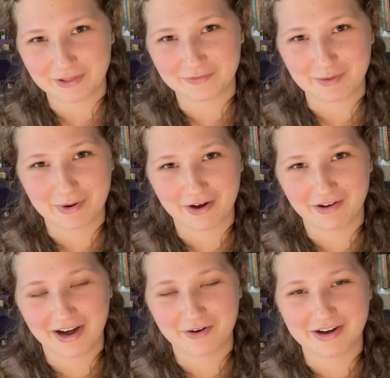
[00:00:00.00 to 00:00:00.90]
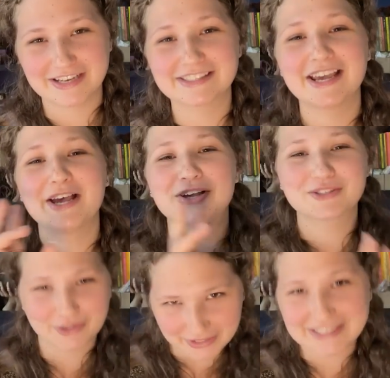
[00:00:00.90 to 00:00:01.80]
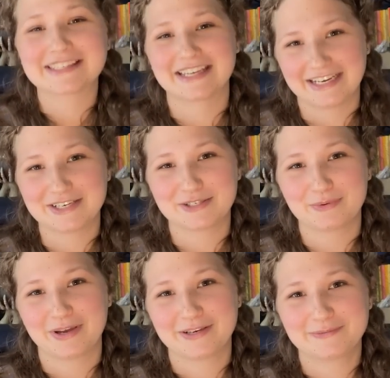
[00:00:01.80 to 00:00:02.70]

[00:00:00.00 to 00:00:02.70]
the Vampire Diaries, so let's get into it.